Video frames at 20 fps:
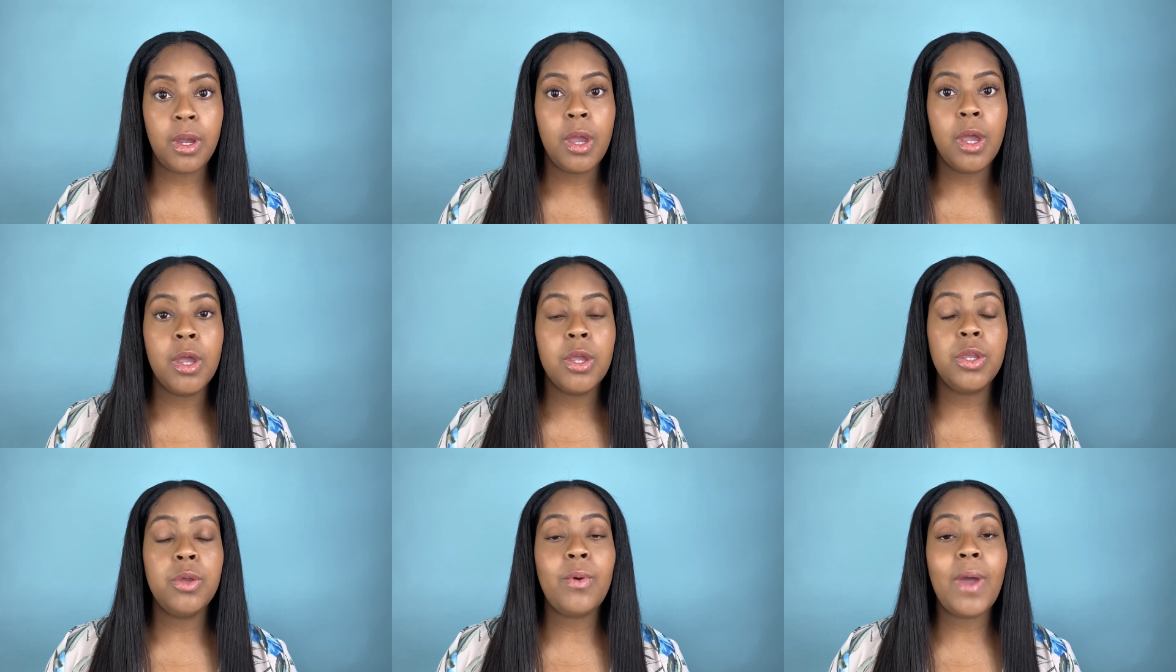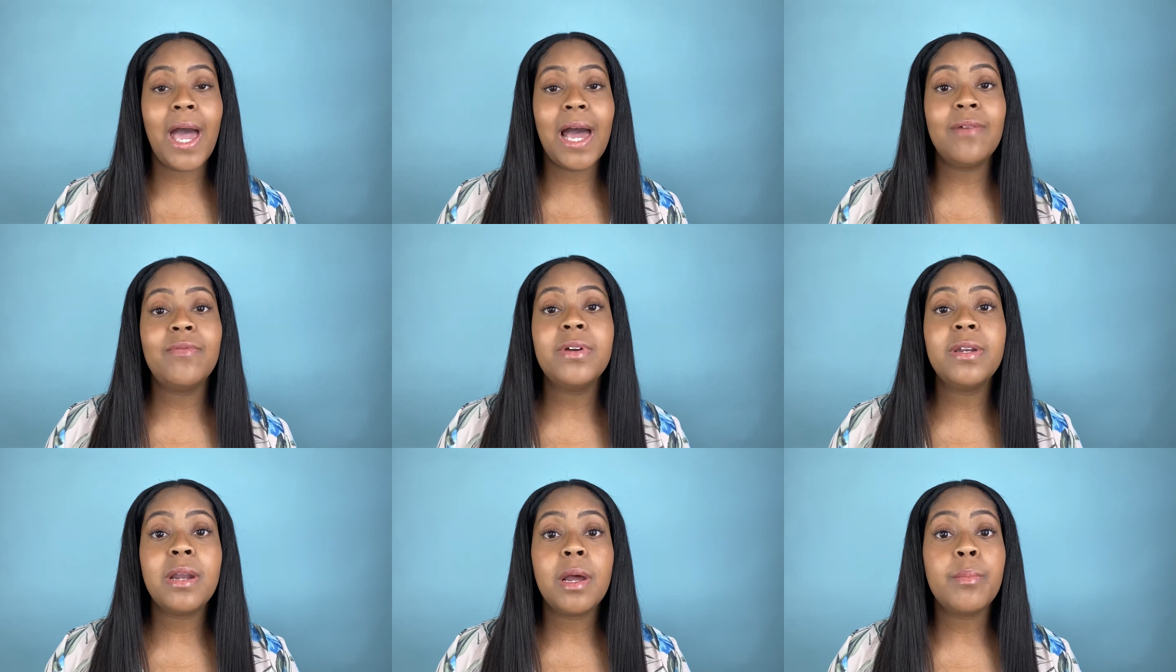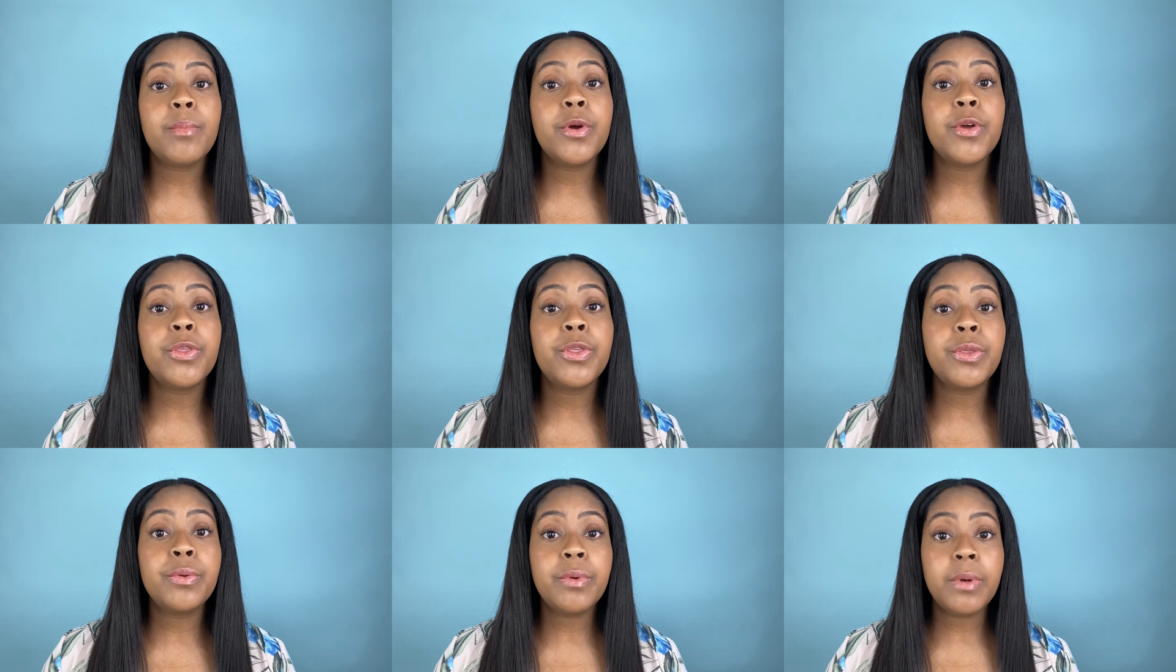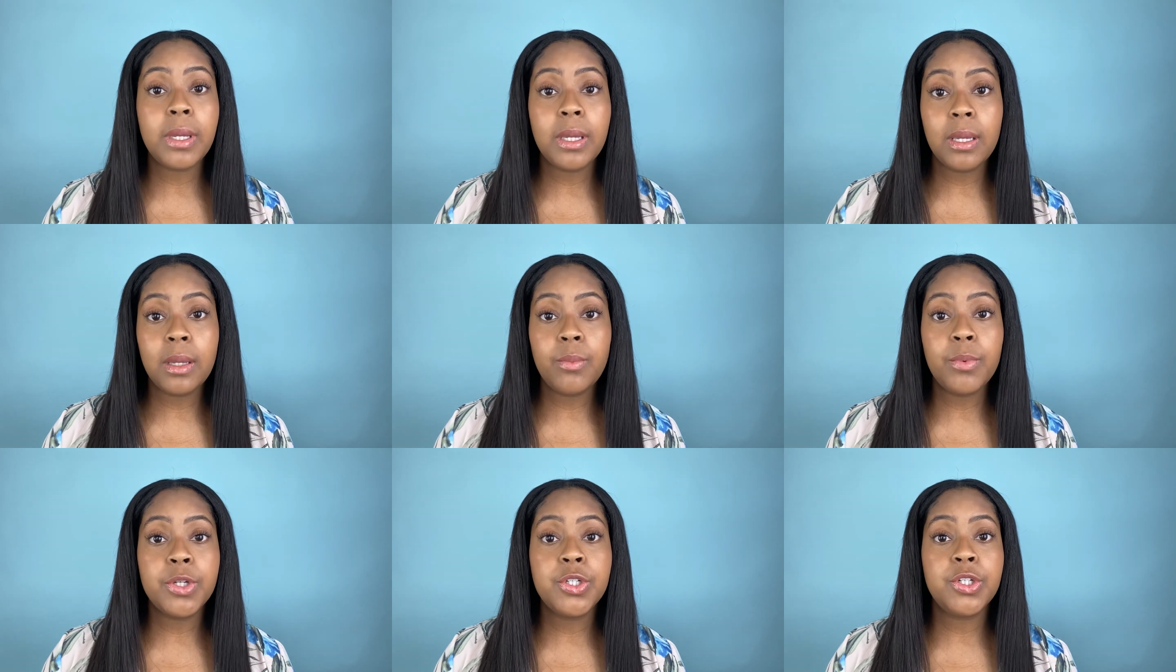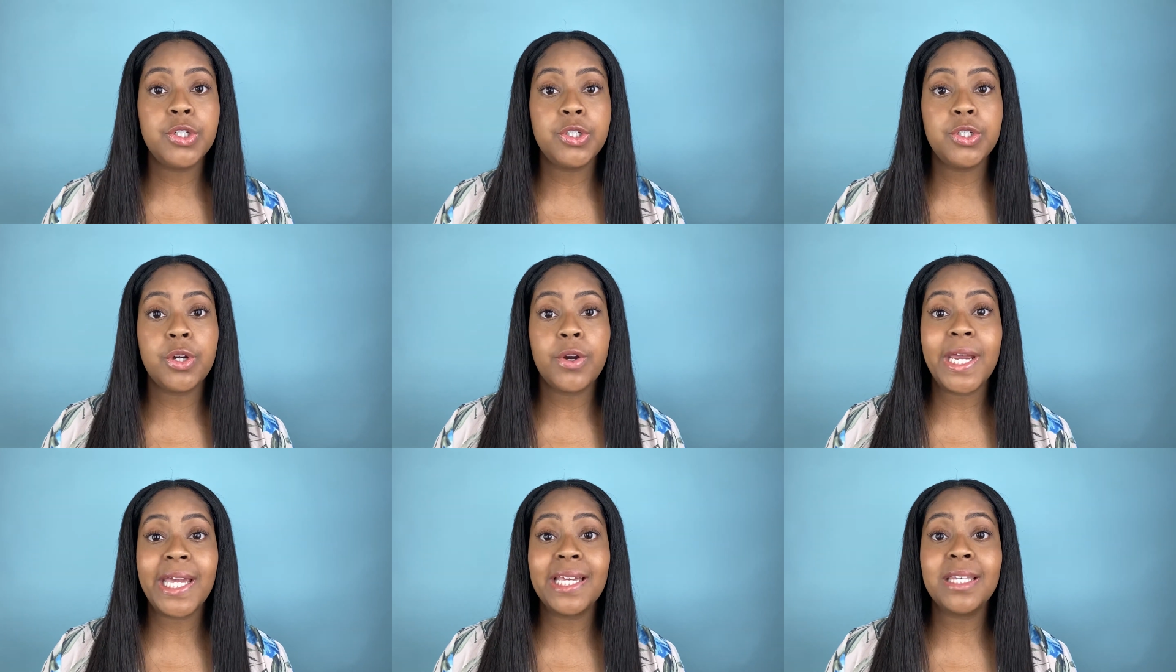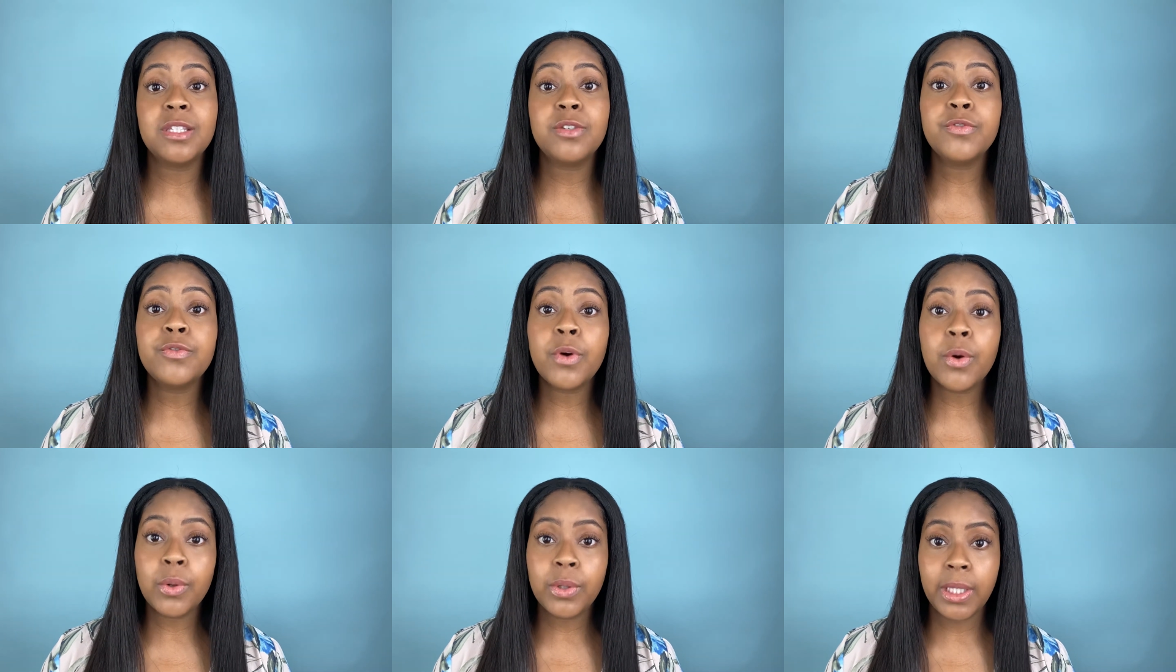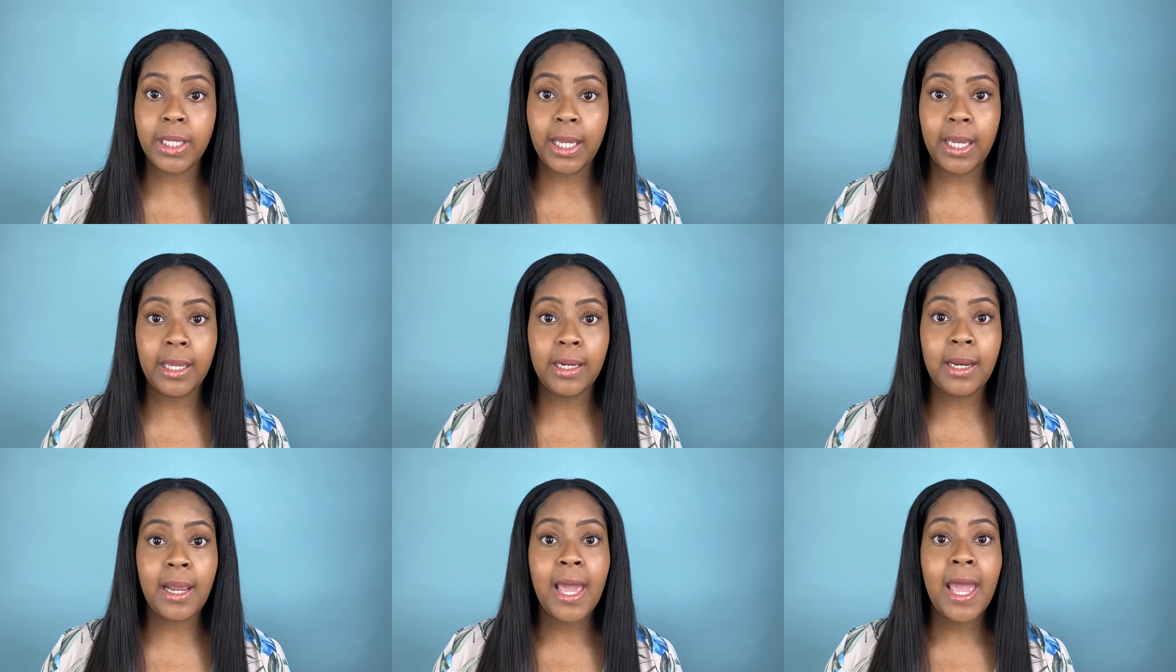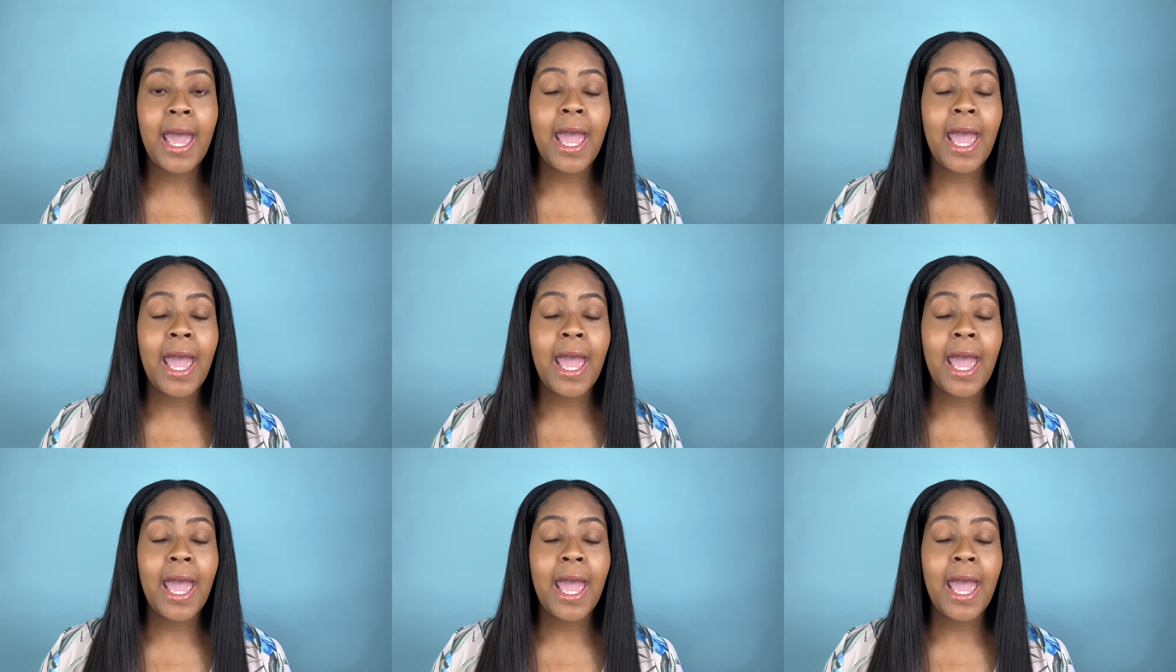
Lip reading: You have a number 3, which is your exfoliant.